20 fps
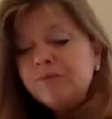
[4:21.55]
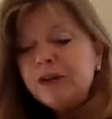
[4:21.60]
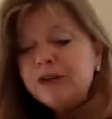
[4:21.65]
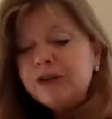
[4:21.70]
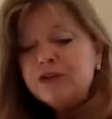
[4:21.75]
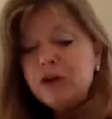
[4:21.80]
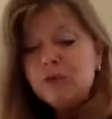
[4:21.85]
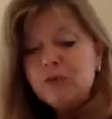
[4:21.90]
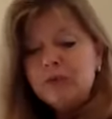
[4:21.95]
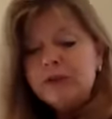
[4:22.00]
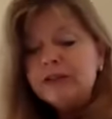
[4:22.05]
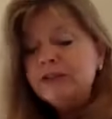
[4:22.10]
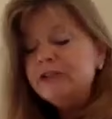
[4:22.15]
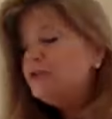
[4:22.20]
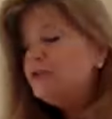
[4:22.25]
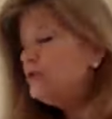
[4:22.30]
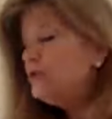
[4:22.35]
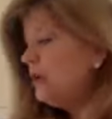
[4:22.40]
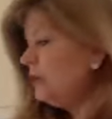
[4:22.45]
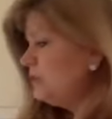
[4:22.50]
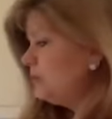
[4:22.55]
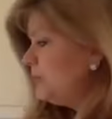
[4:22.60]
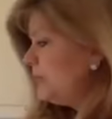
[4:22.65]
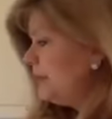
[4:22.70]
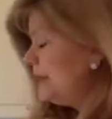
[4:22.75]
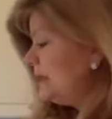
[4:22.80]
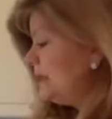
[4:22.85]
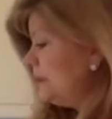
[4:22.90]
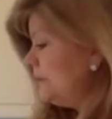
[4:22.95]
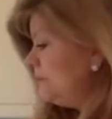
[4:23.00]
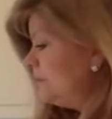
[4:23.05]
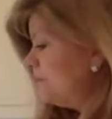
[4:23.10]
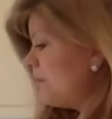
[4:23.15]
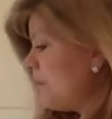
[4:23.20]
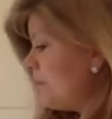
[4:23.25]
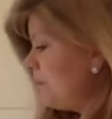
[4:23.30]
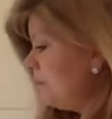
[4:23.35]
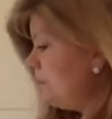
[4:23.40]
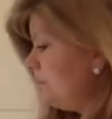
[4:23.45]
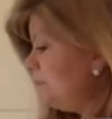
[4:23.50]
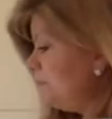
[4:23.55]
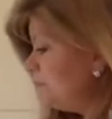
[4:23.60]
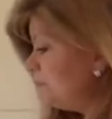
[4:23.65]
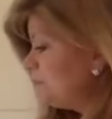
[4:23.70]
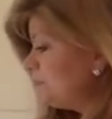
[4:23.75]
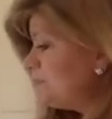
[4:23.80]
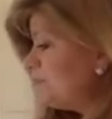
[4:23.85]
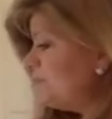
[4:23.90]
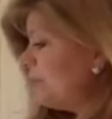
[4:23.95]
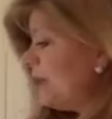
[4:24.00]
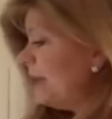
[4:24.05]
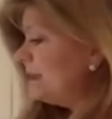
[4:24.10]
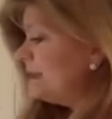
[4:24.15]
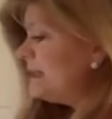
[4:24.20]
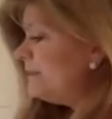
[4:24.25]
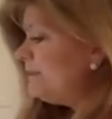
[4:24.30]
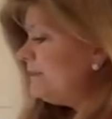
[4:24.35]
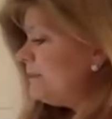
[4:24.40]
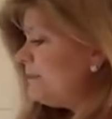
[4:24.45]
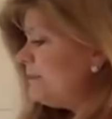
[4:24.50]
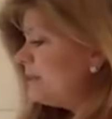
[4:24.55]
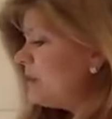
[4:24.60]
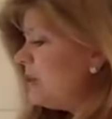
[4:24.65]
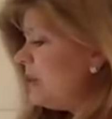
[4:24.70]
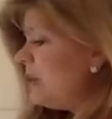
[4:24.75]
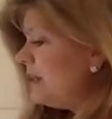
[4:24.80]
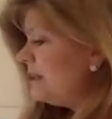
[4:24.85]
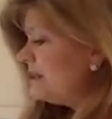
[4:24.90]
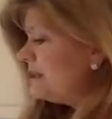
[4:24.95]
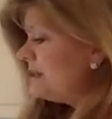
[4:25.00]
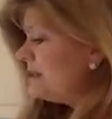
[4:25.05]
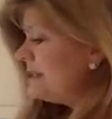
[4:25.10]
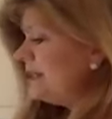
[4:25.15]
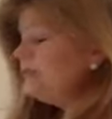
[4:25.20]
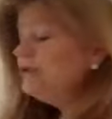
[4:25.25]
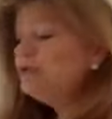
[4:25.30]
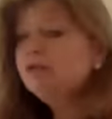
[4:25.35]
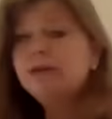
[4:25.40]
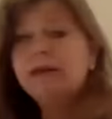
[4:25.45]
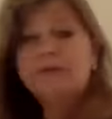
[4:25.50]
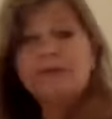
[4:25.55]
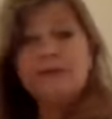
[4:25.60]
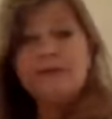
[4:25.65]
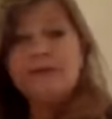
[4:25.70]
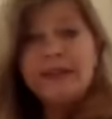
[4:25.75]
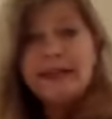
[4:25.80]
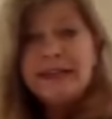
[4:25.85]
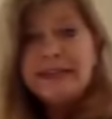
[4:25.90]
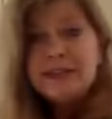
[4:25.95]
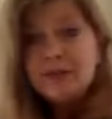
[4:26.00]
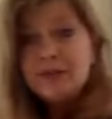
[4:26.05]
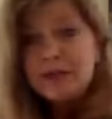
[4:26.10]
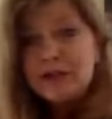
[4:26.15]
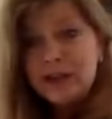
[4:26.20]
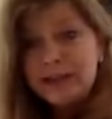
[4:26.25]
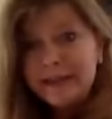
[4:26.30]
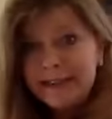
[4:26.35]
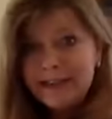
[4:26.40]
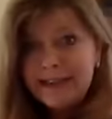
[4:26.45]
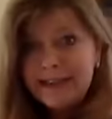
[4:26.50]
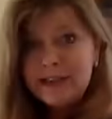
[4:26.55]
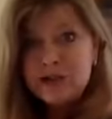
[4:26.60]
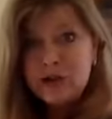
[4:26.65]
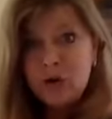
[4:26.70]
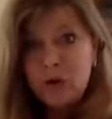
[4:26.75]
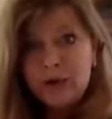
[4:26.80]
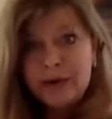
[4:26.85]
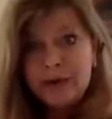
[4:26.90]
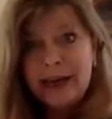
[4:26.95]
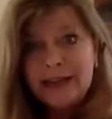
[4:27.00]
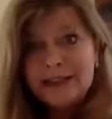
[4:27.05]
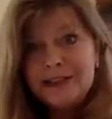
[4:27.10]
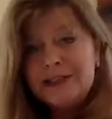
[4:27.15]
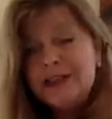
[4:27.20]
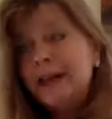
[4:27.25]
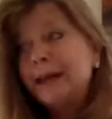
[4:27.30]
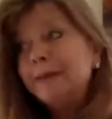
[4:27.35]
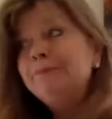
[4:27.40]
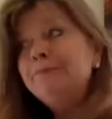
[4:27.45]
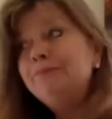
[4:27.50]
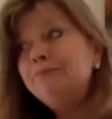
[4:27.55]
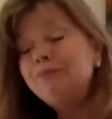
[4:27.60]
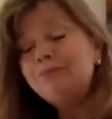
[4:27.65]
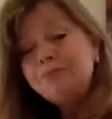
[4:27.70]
So we're going to start with a cup of pecans and 2 cups of dates, which I did soak ahead of time.